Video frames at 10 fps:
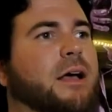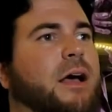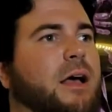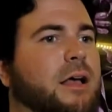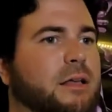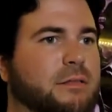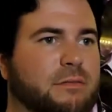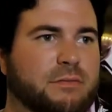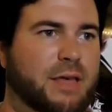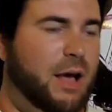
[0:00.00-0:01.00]

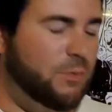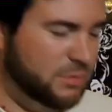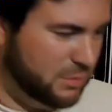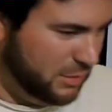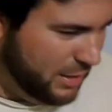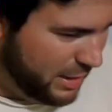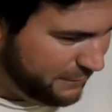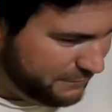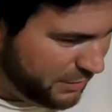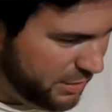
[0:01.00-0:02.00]
That was a lot of
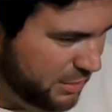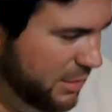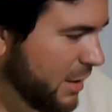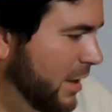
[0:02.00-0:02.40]
fun.